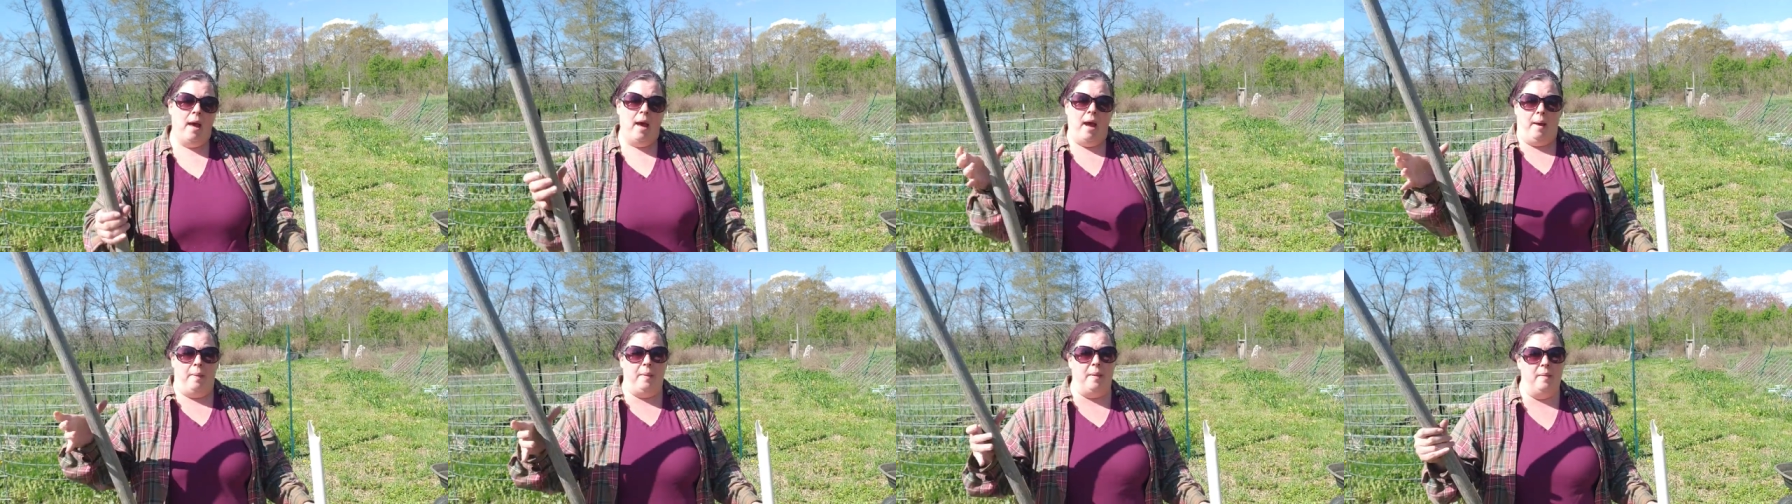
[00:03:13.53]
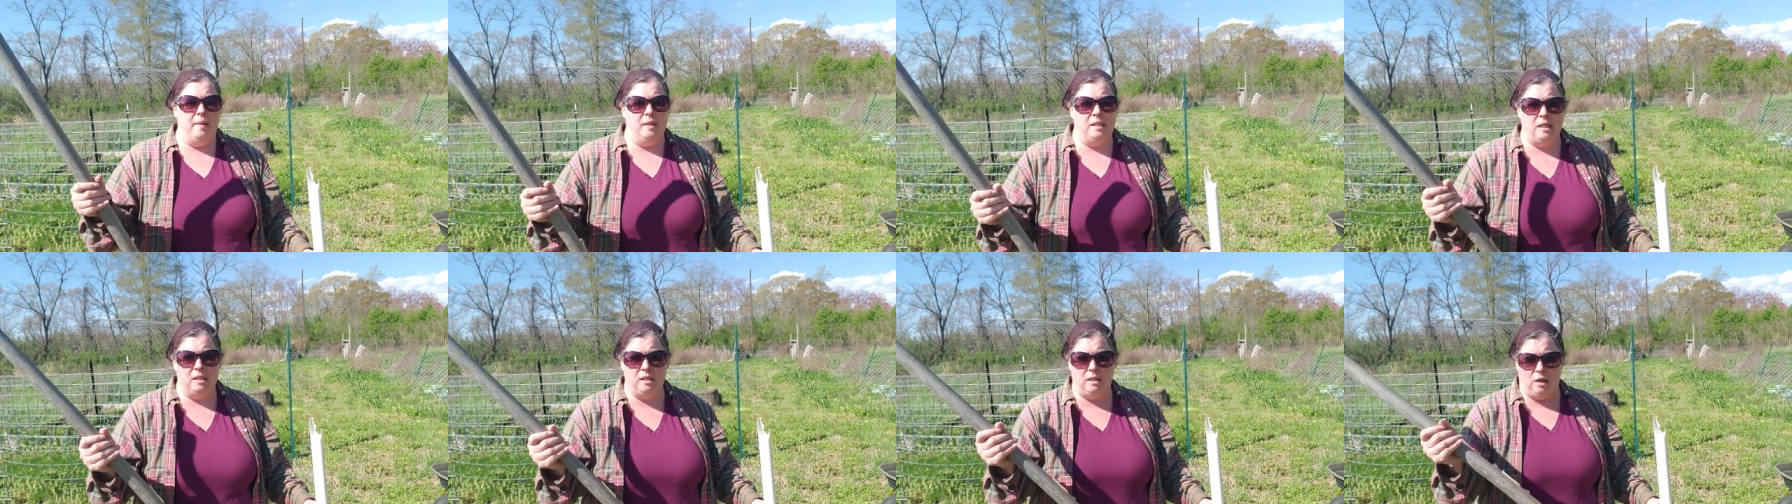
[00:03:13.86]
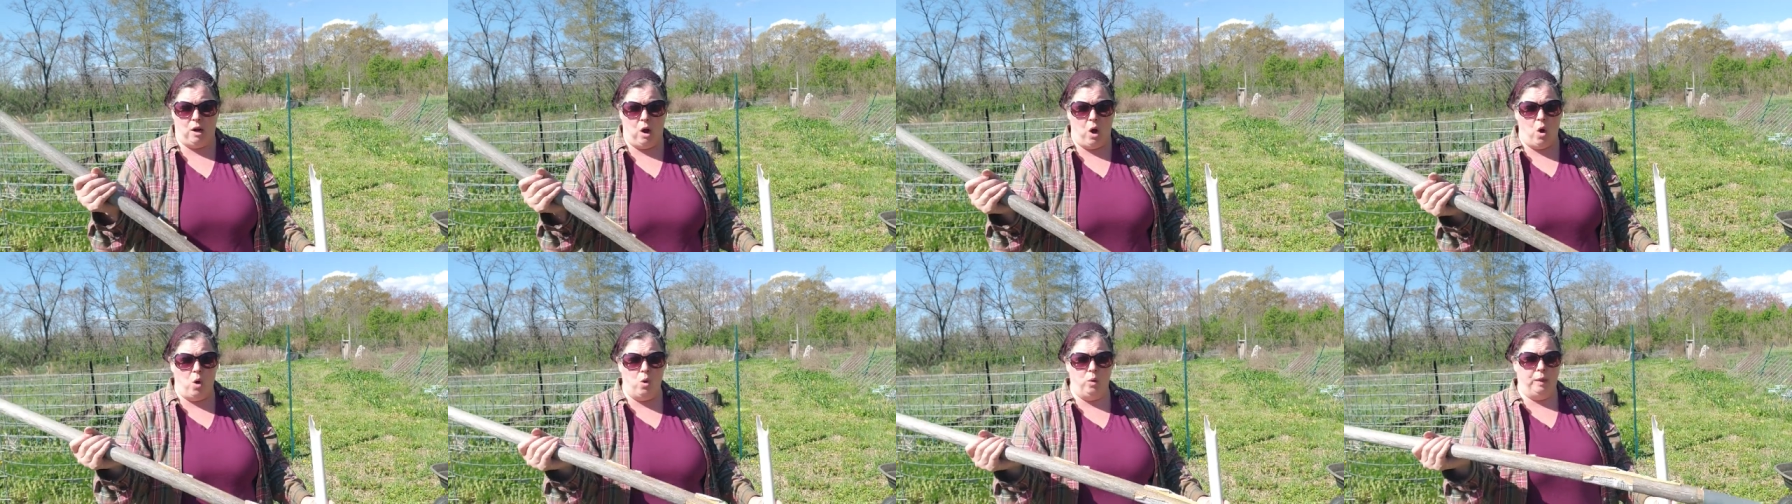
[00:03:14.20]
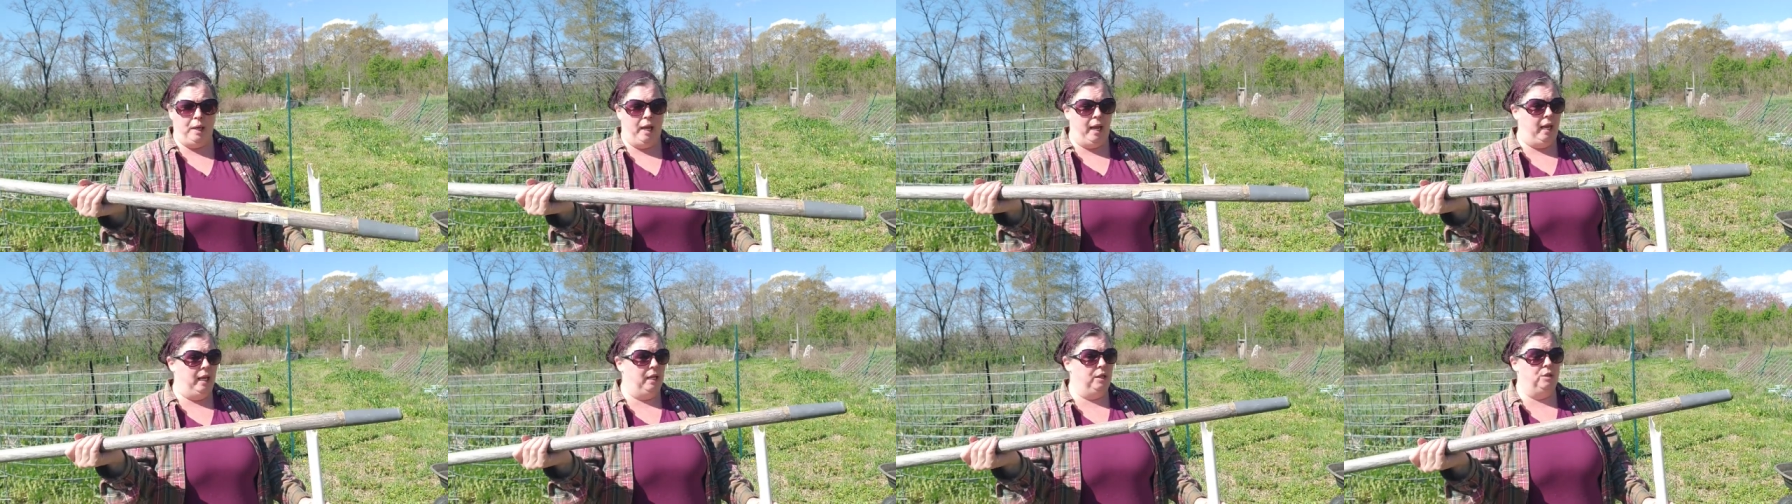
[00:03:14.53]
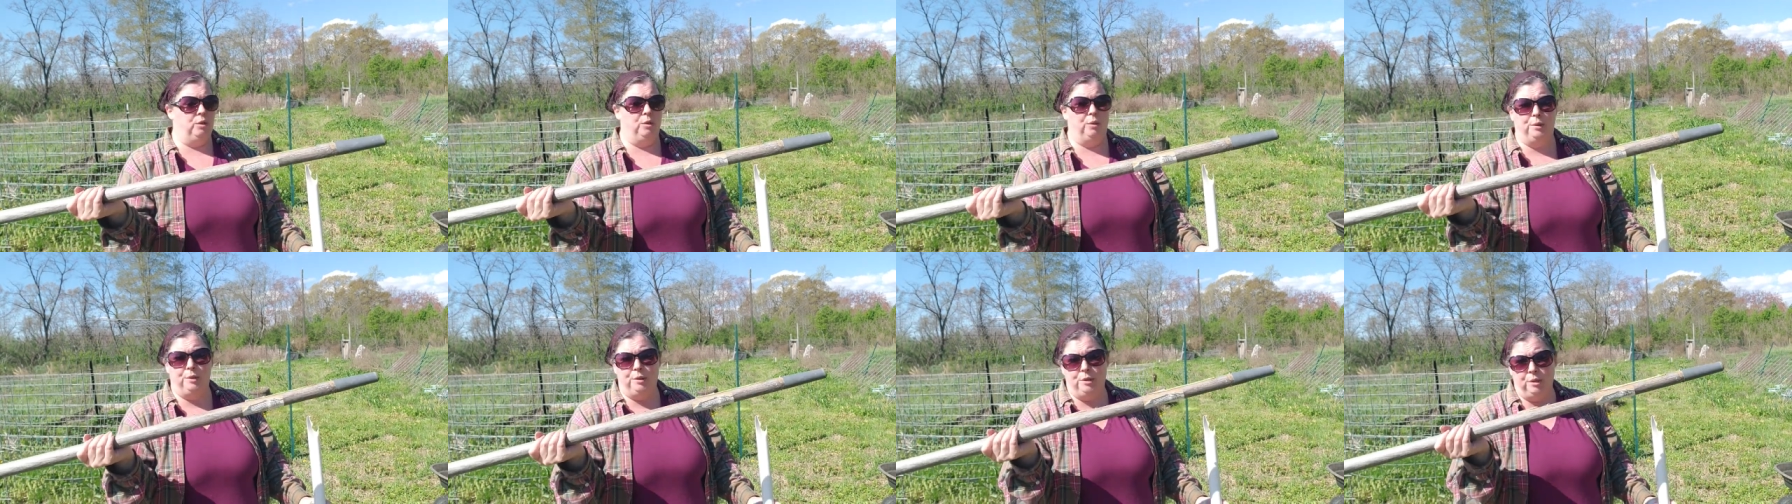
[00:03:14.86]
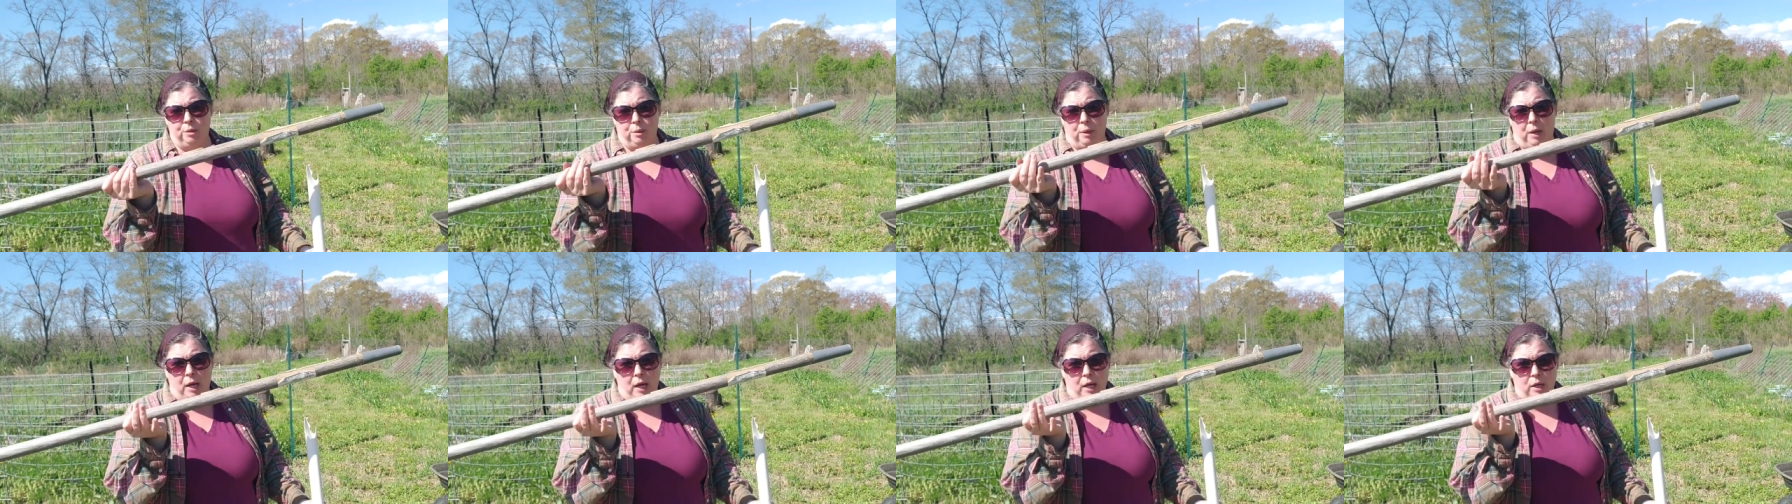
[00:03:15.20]
And then this is an old handle to
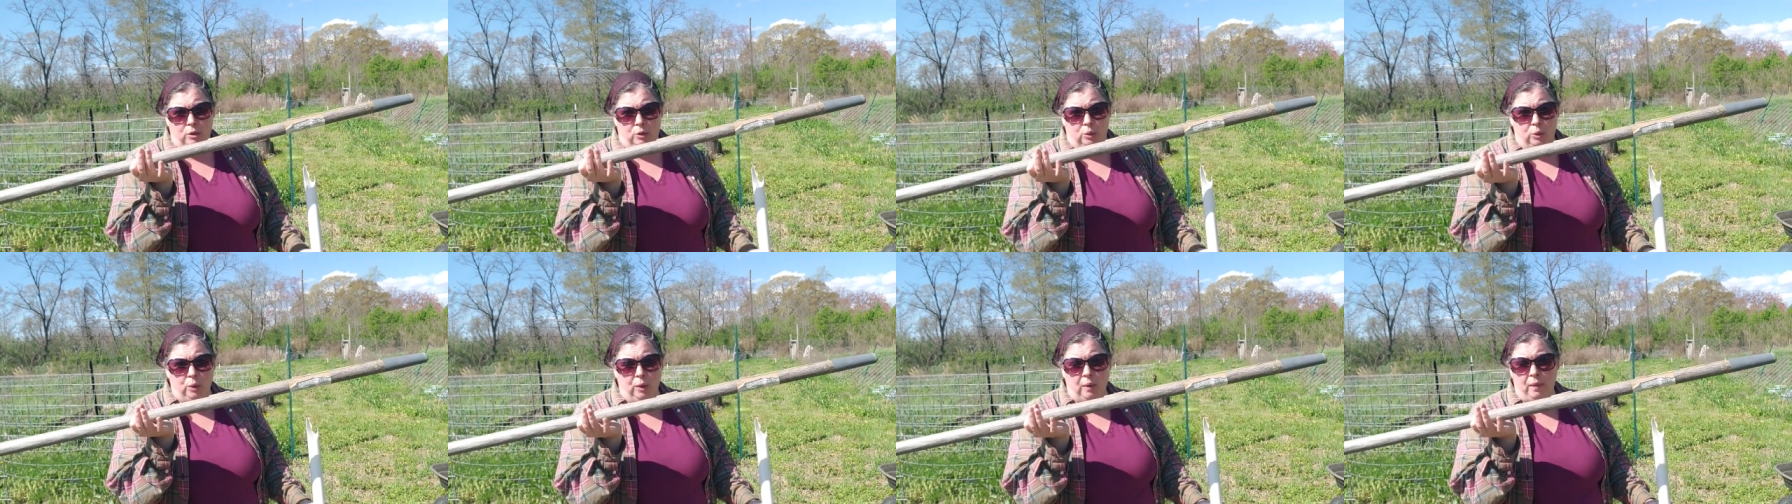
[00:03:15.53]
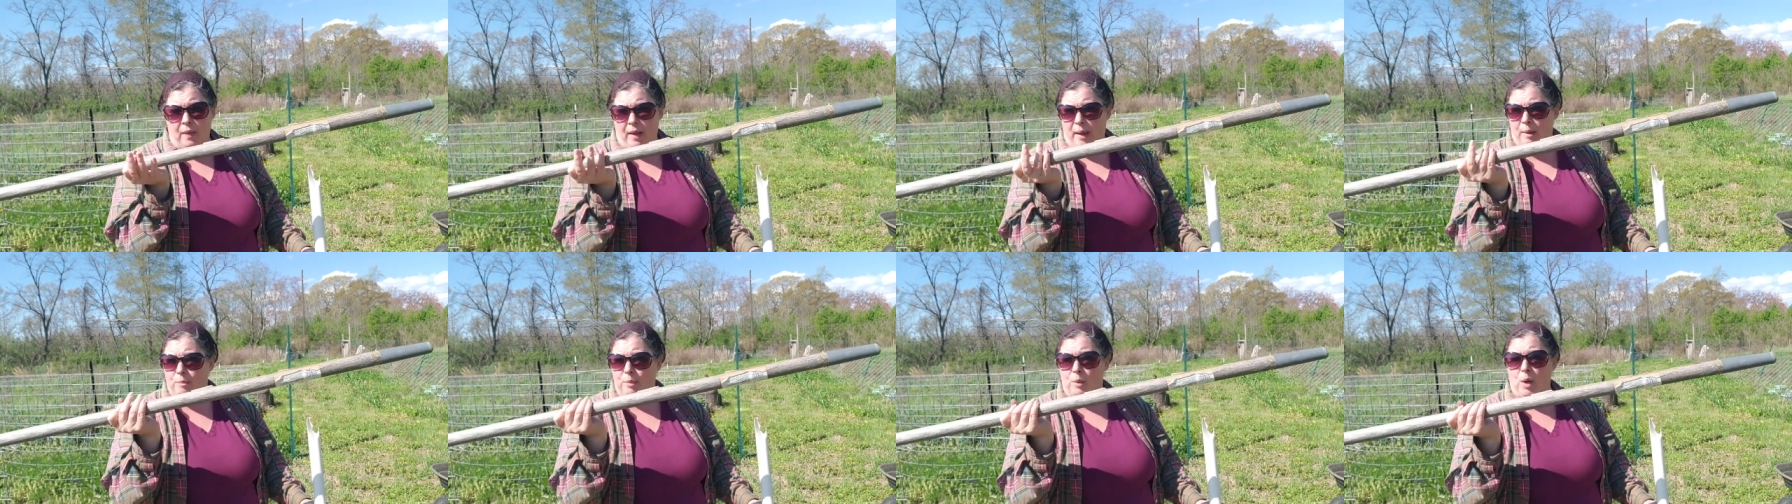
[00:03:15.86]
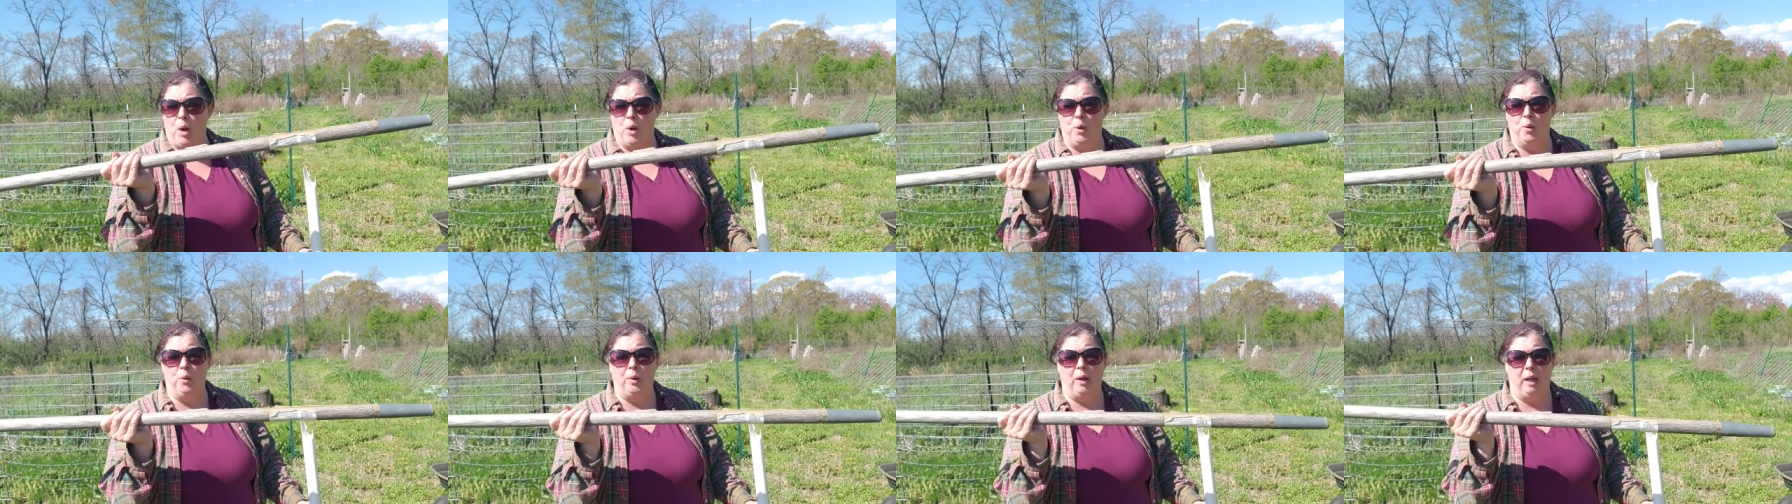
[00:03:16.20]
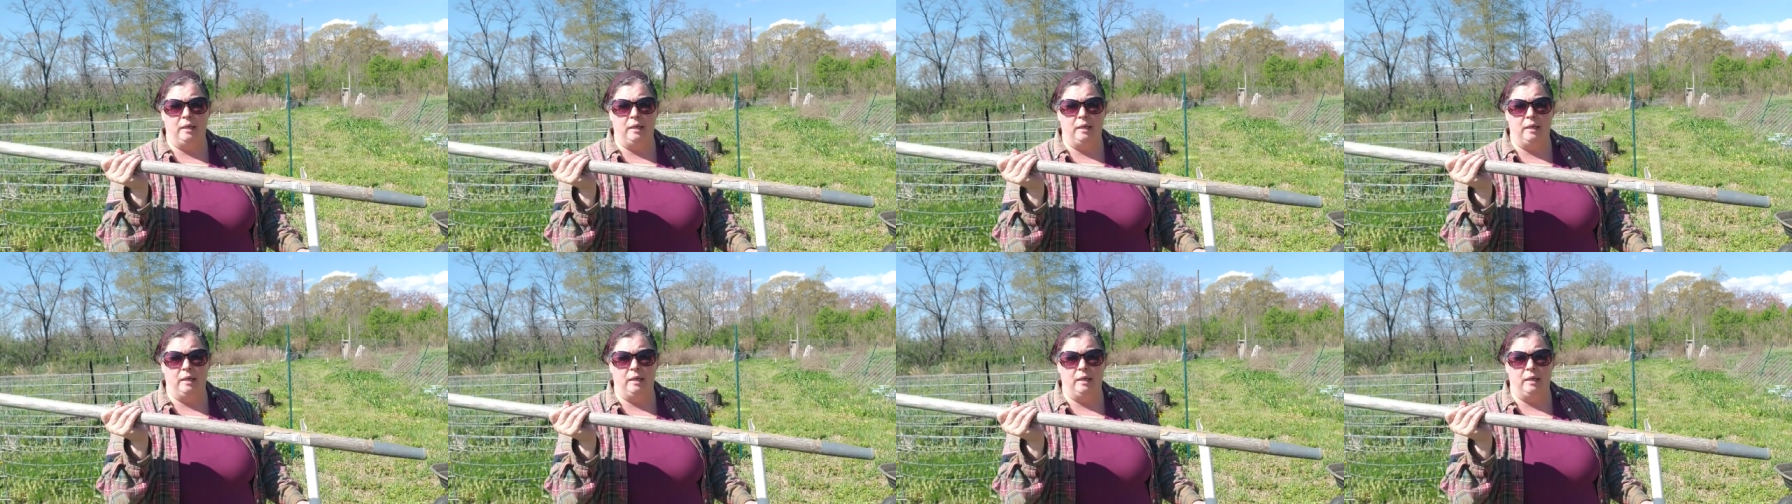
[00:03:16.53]
a hoe that broke,